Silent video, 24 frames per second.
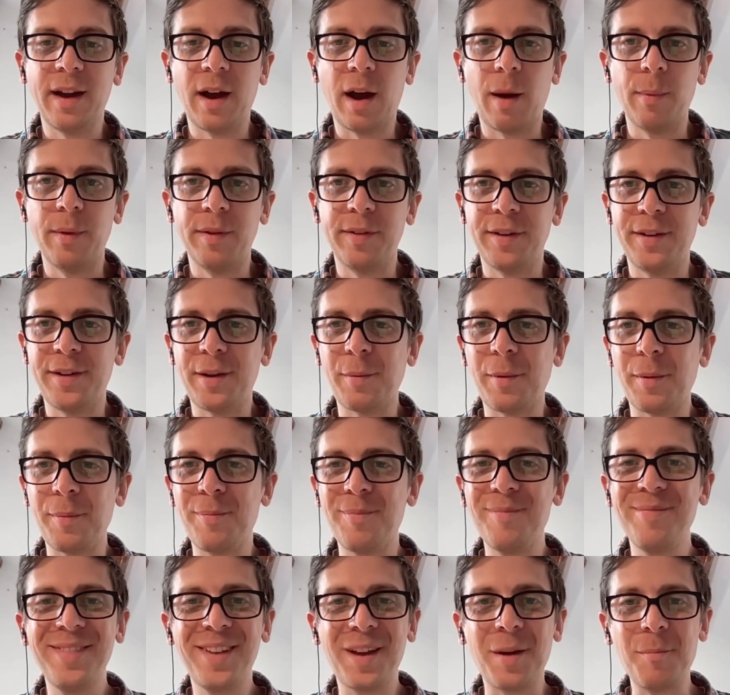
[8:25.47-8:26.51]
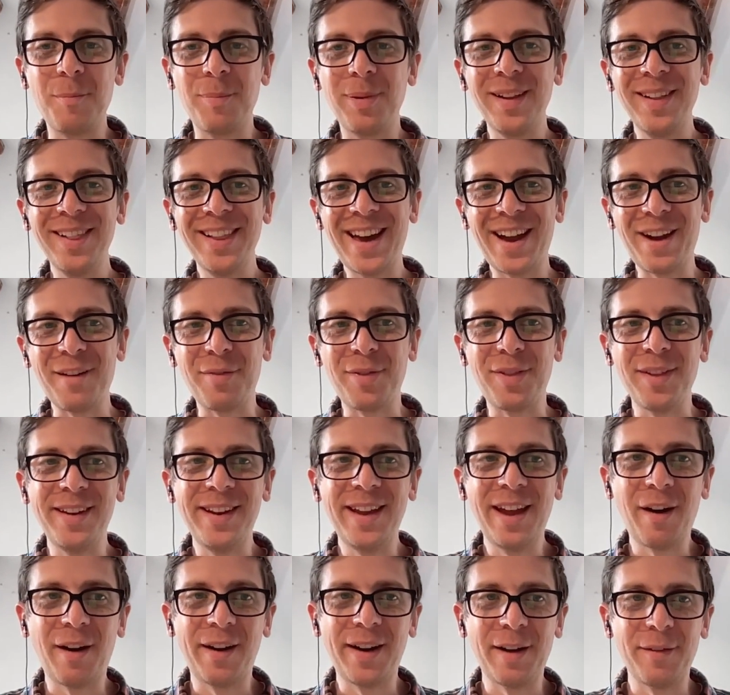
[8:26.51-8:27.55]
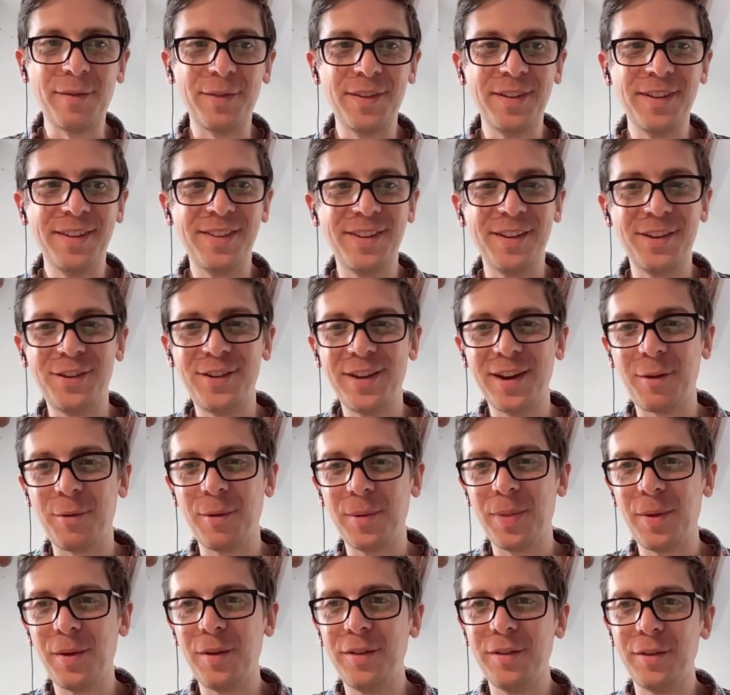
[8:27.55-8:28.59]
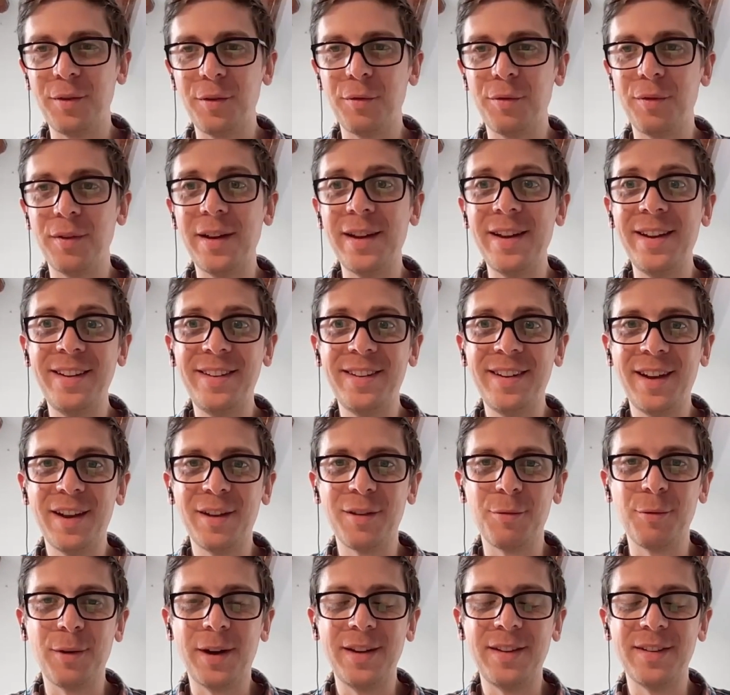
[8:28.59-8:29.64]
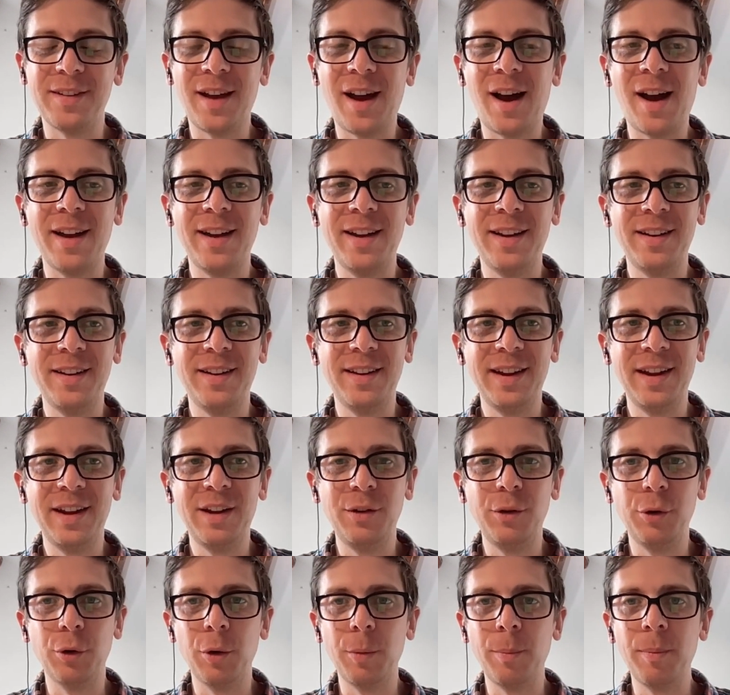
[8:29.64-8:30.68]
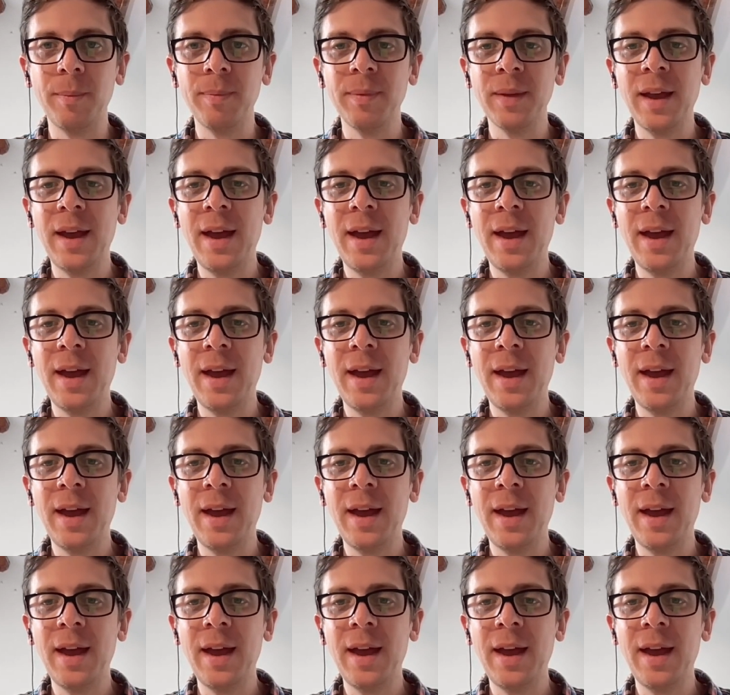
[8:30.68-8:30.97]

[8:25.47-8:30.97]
It's a number completely out of thin air. I'd have to check what those sort of ETS rates are in Europe.